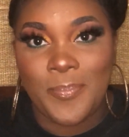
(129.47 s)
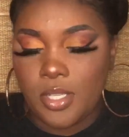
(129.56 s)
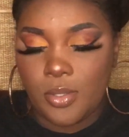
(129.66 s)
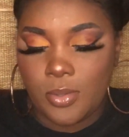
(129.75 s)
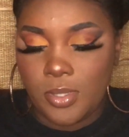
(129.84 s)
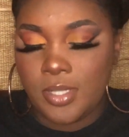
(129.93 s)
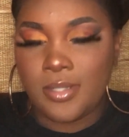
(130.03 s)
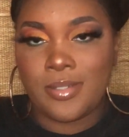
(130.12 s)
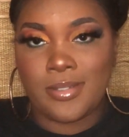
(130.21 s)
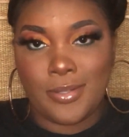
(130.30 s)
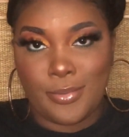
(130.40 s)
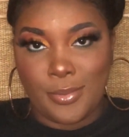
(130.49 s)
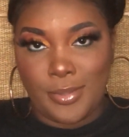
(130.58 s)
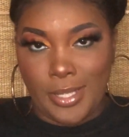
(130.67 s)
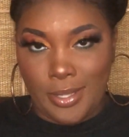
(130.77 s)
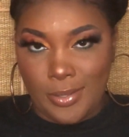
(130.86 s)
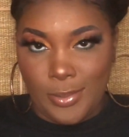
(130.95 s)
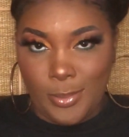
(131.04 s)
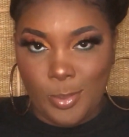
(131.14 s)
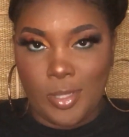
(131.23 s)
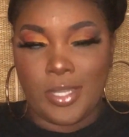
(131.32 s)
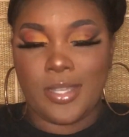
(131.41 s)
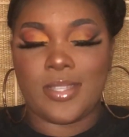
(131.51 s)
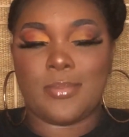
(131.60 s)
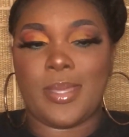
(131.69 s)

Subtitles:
So if only I could open it because